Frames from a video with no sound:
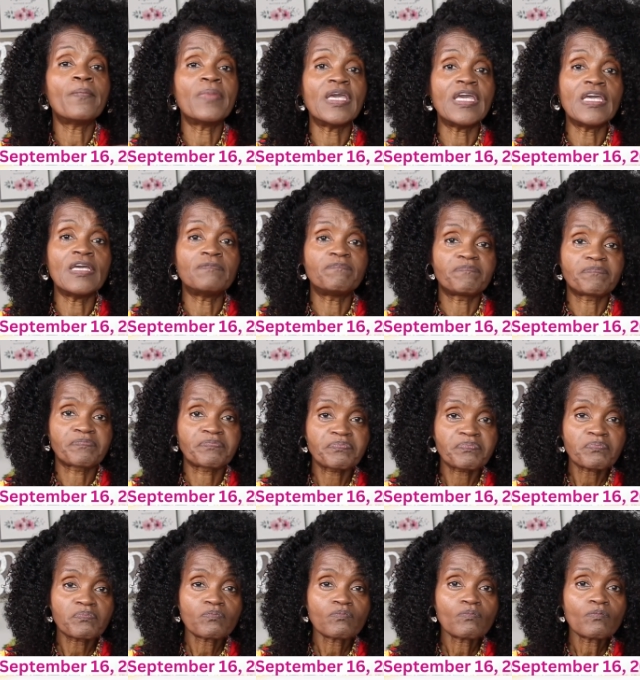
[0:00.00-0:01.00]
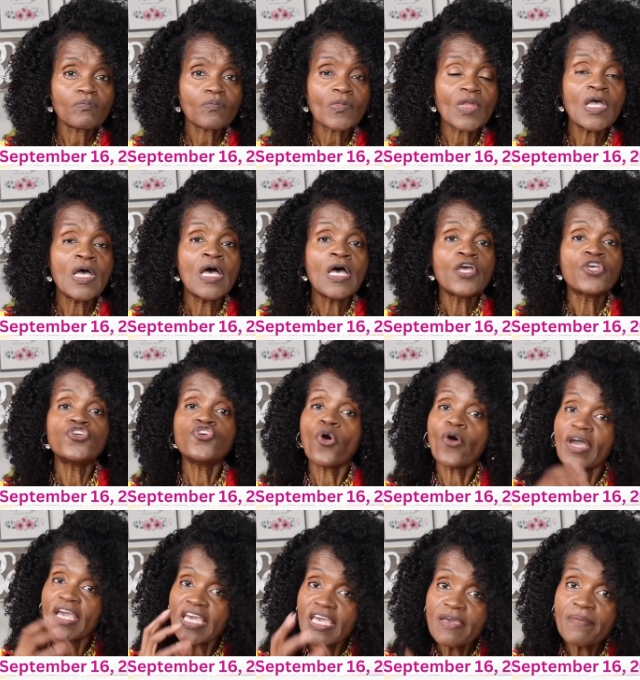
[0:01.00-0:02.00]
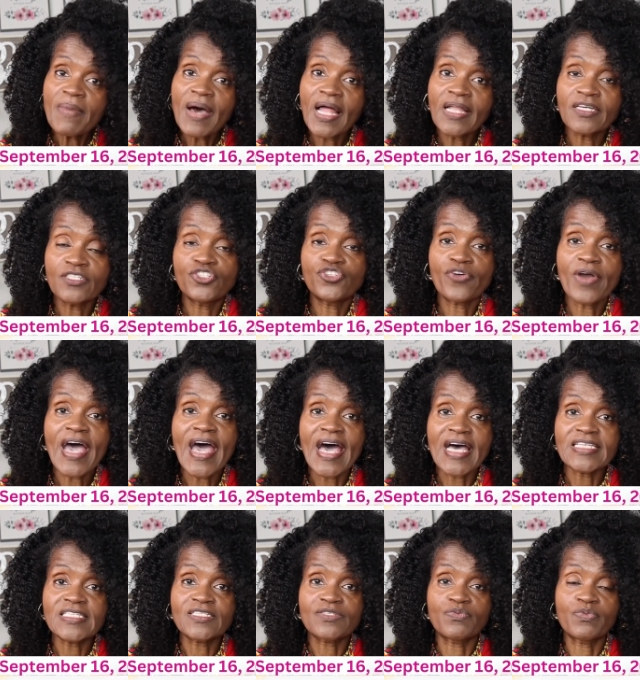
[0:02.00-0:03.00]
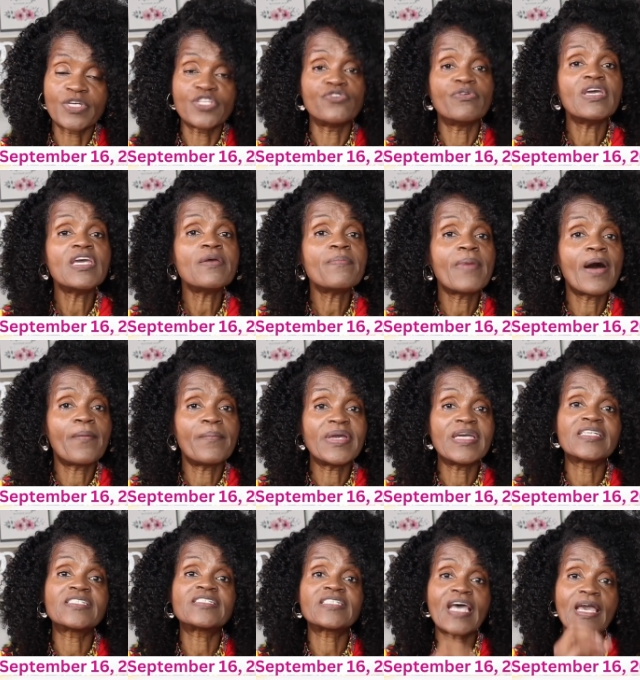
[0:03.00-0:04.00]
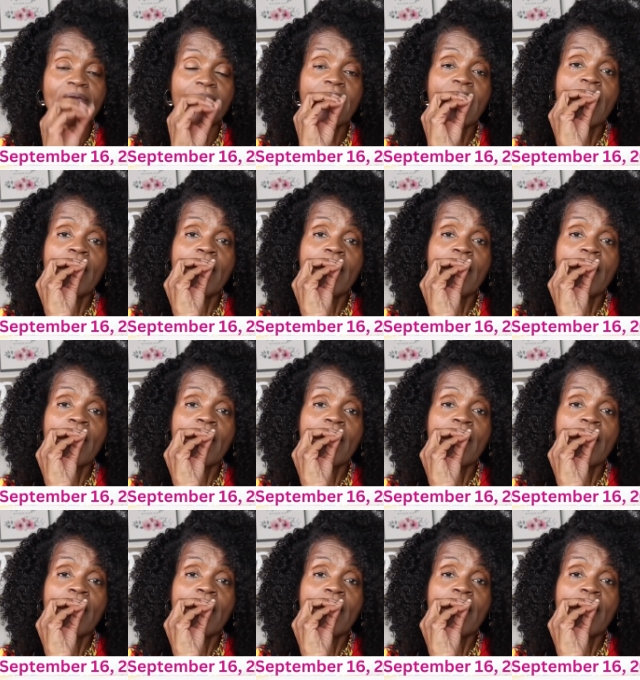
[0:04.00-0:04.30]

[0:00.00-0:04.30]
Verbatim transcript: me your email address when you email me and say,